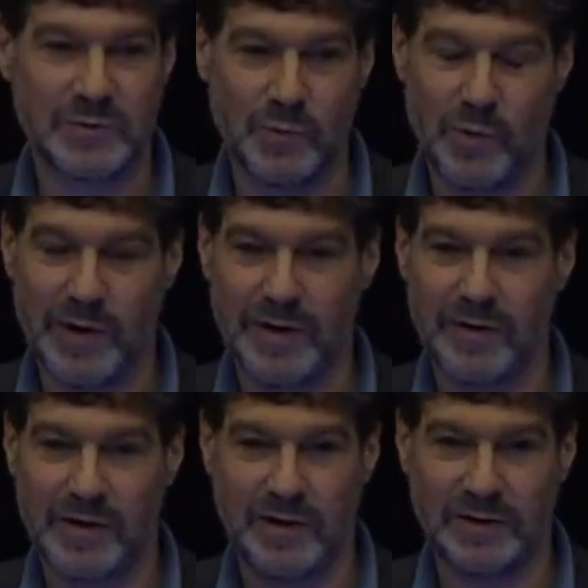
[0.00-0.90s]
warrior
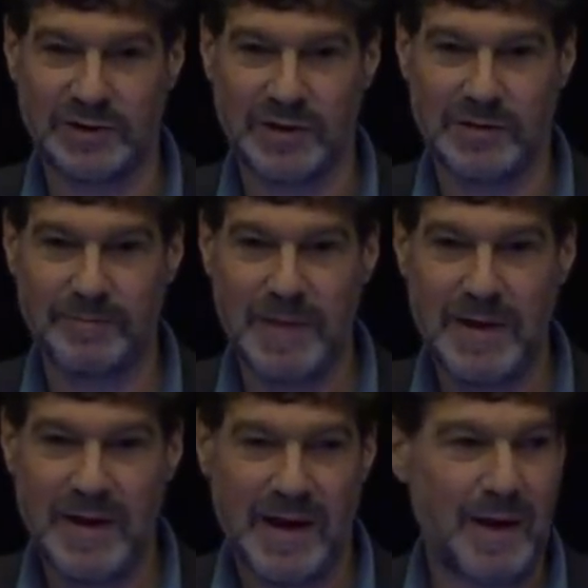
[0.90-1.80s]
culture.
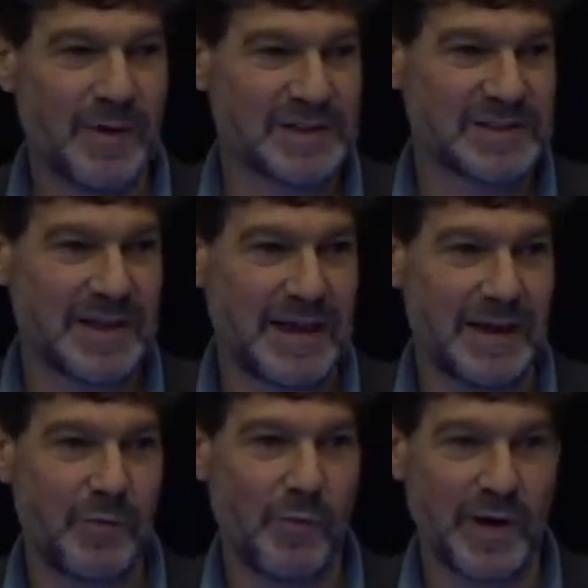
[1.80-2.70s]
And I must say,
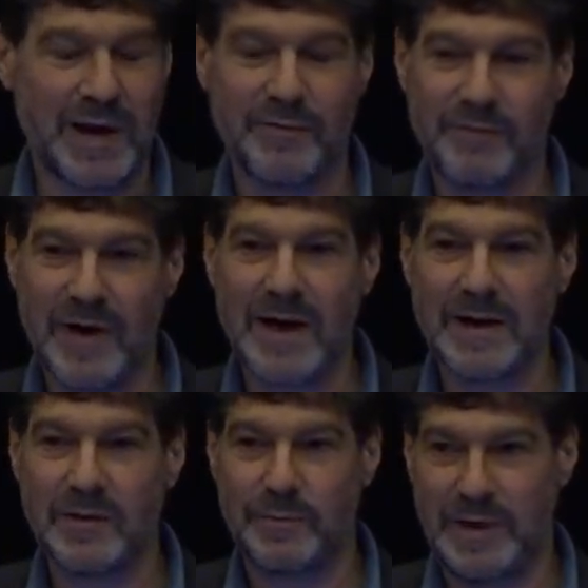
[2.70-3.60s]
when I
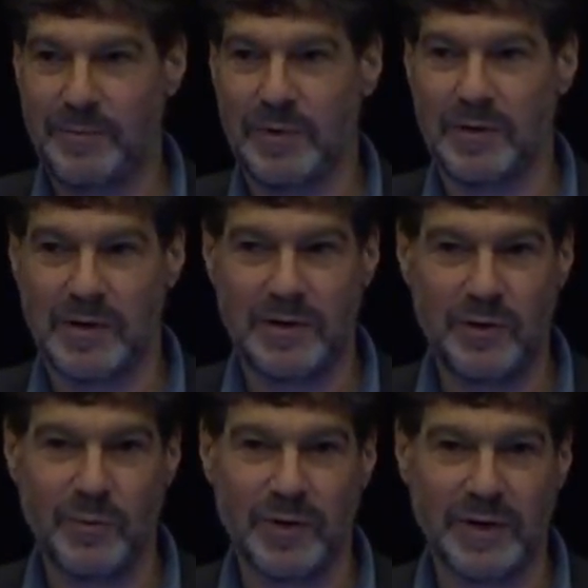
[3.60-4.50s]
find people are
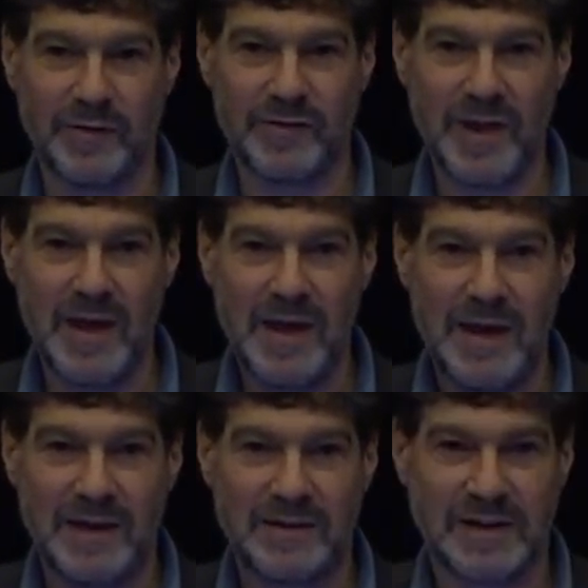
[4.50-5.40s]
humorless,
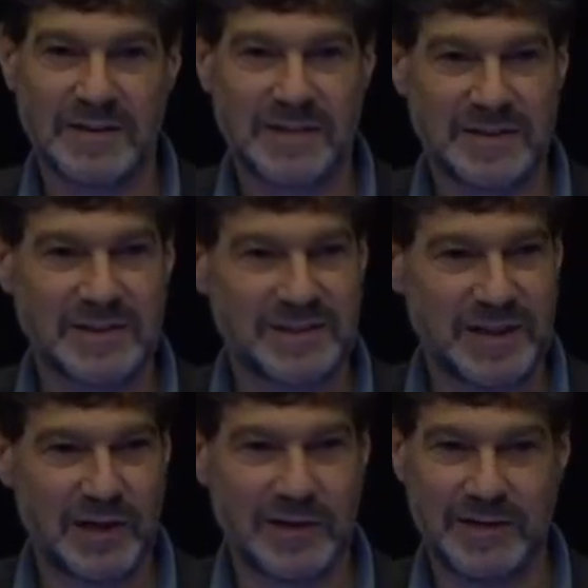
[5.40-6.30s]
it doesn't
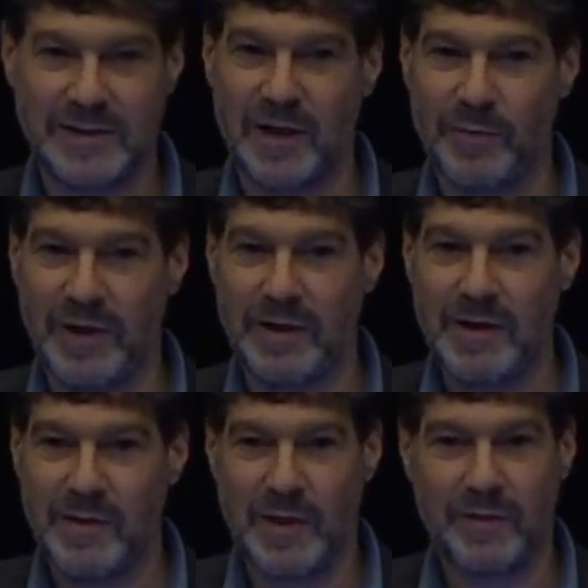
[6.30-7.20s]
necessarily tell me
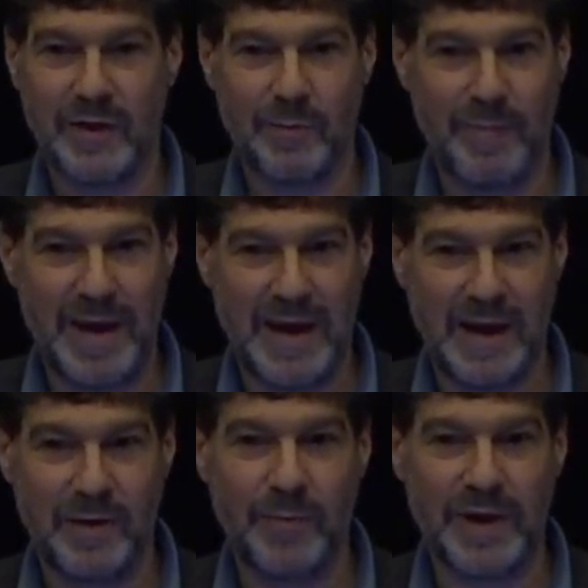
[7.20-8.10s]
that they're
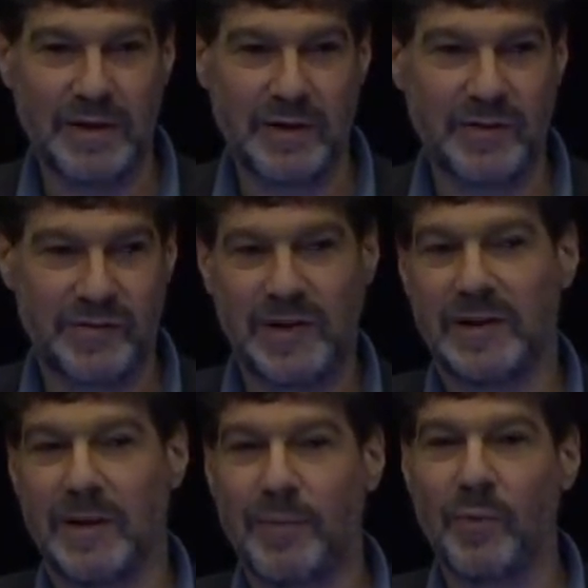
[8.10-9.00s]
bad, but it does
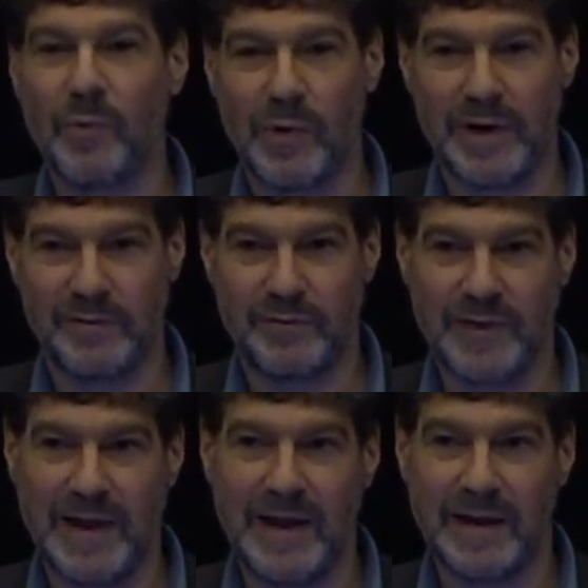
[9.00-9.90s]
send up a warning
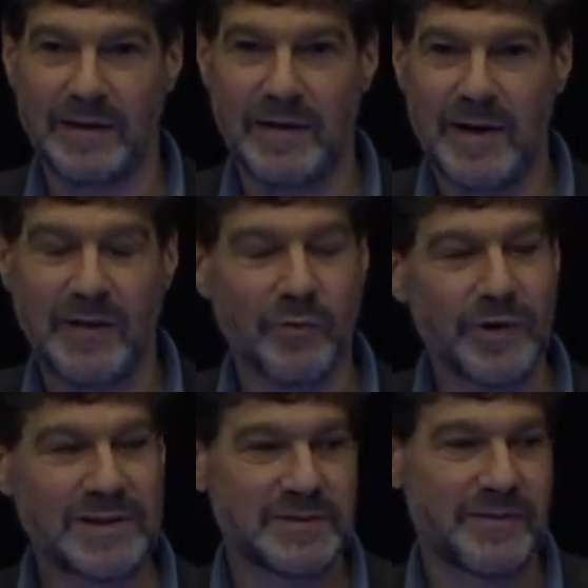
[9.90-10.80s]
flag. And the
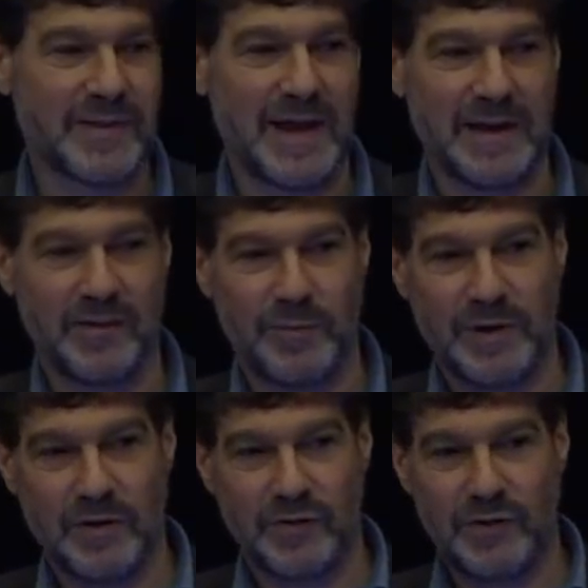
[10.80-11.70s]
reason for that is
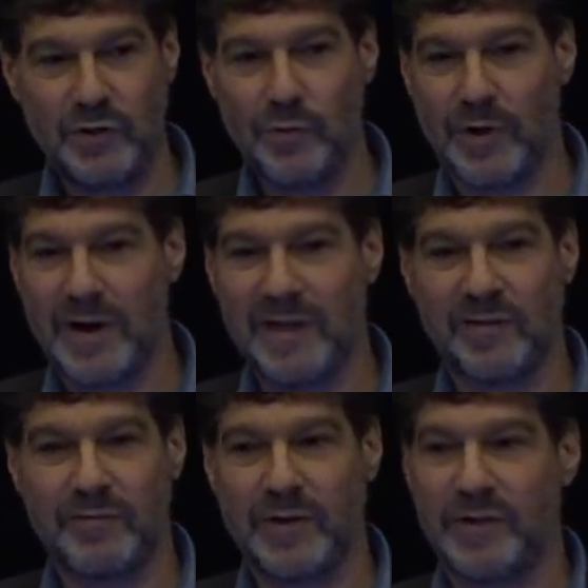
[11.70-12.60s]
because humor has a
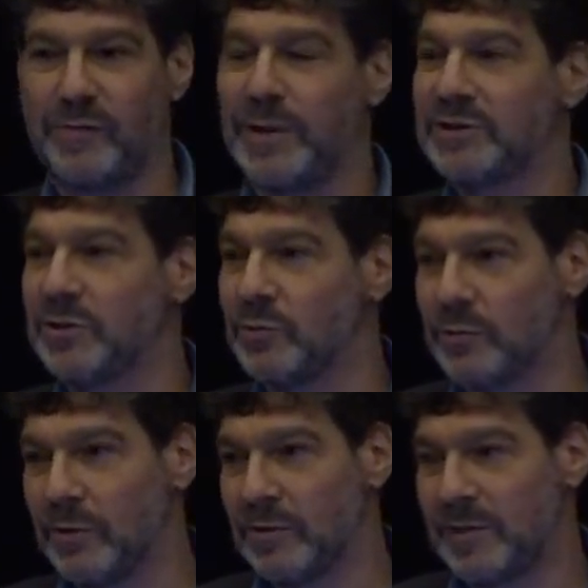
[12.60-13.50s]
very special
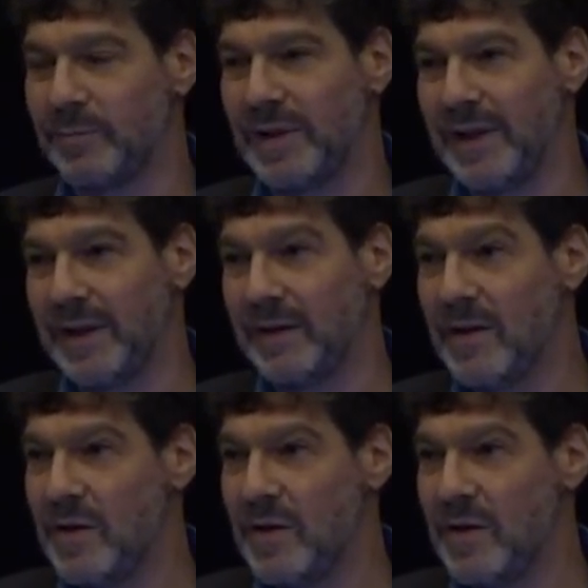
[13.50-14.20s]
role to play